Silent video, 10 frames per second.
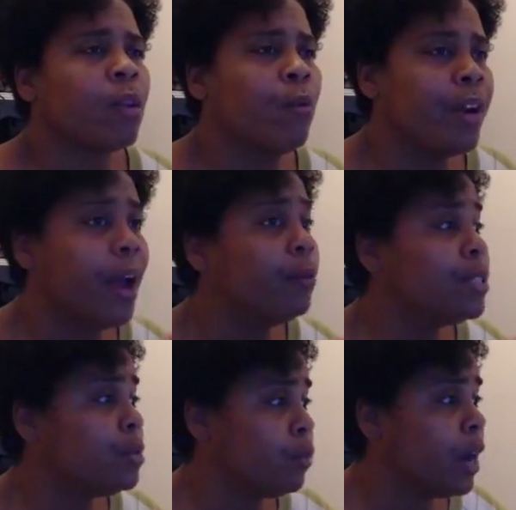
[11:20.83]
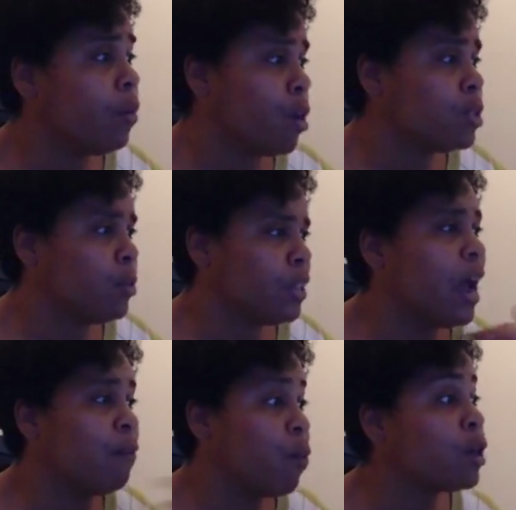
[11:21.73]
When I worked with it,
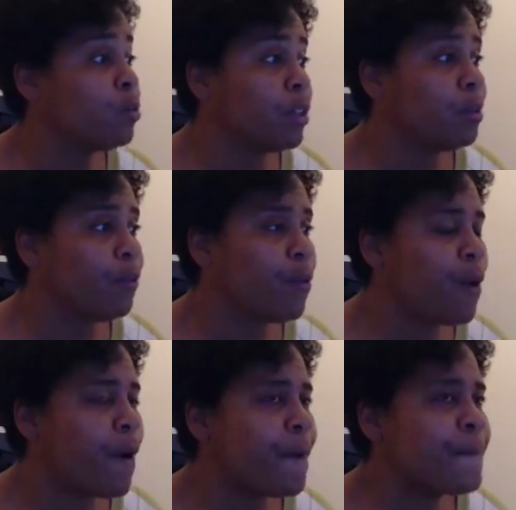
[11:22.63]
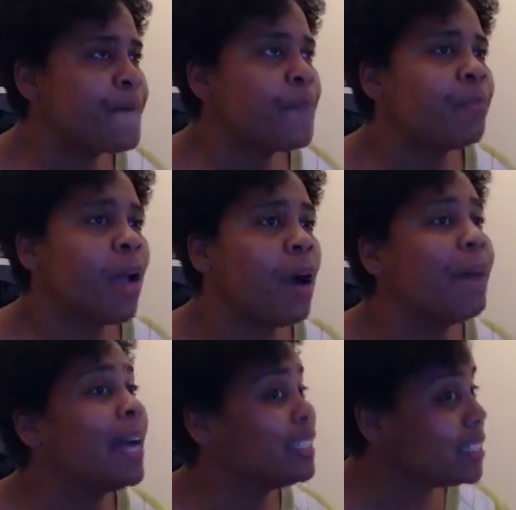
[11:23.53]
I've worked with it before.
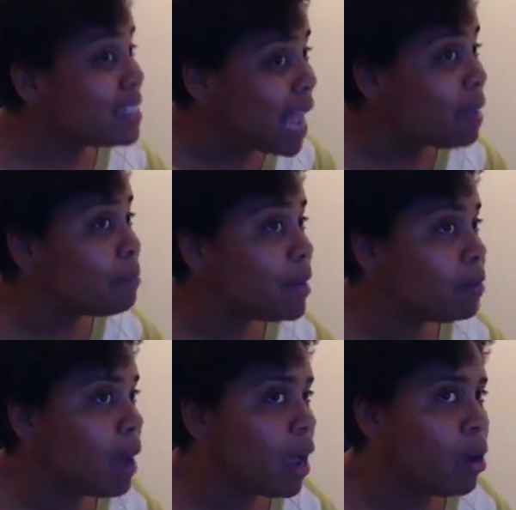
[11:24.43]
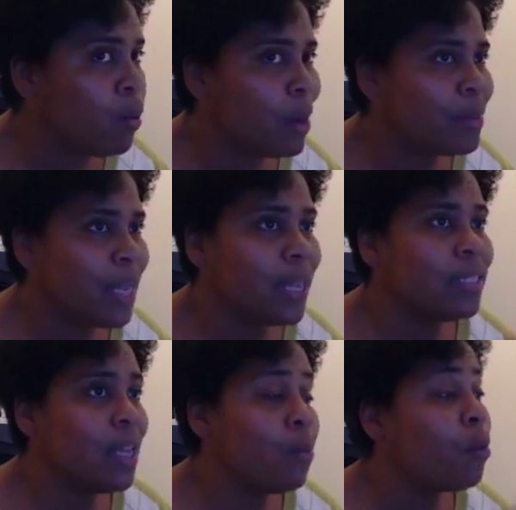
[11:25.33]
I did not build my own websites.
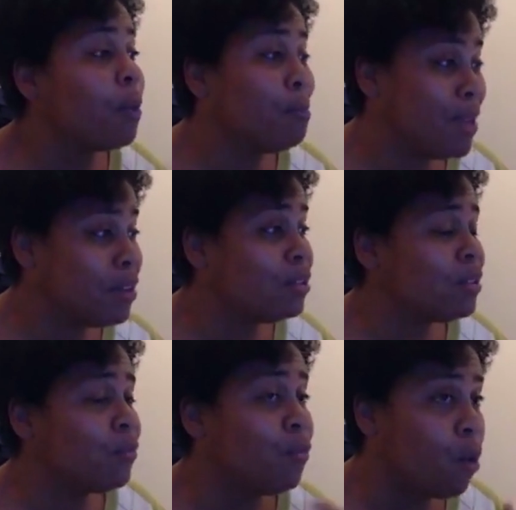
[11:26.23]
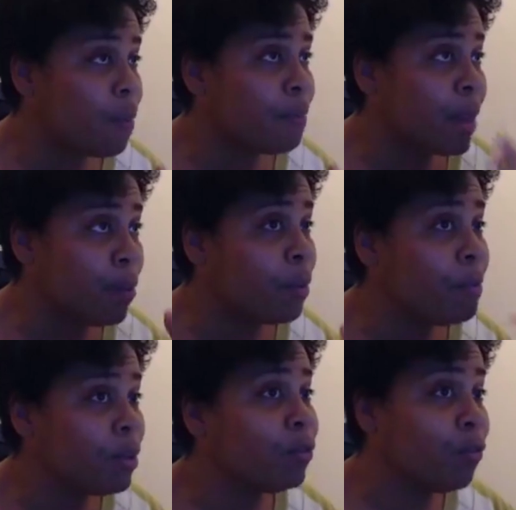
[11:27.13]
They were built for
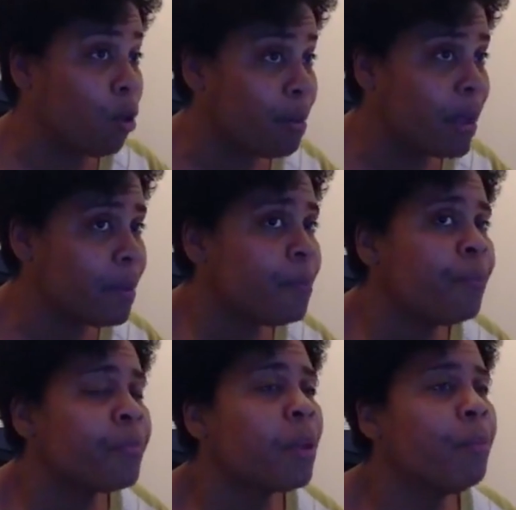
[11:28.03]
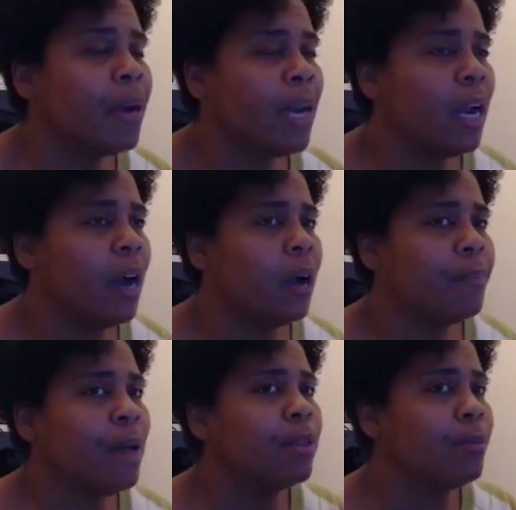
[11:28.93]
me, but
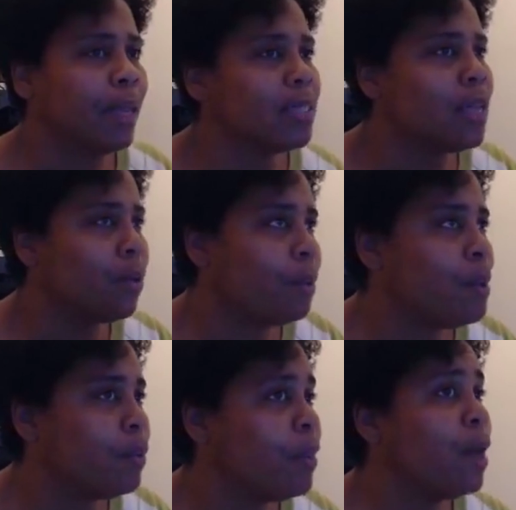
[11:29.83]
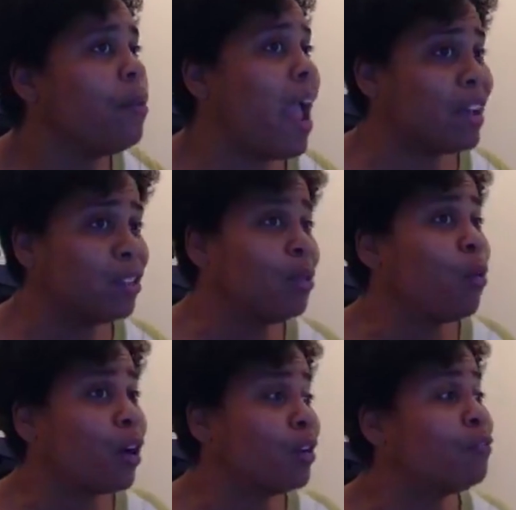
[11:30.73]
that was because there were people that were actually
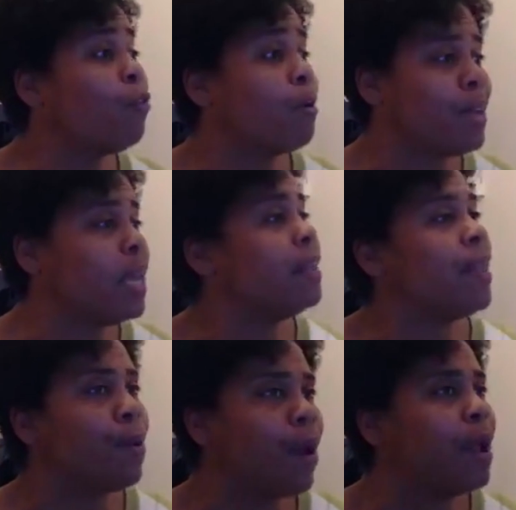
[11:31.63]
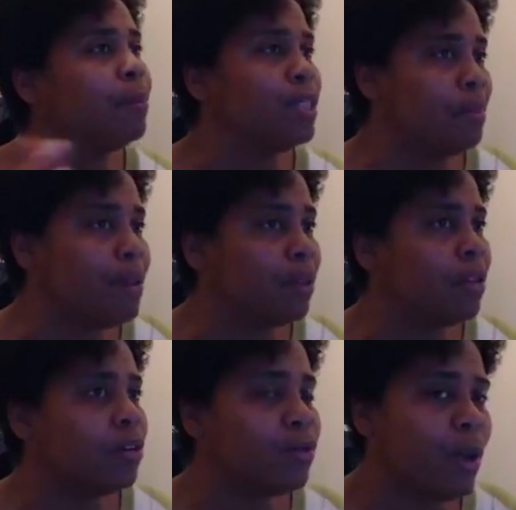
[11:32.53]
working for me and they were able to build
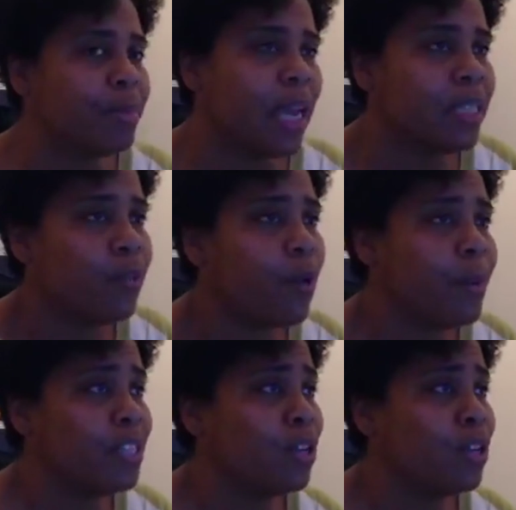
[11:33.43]
those websites for me.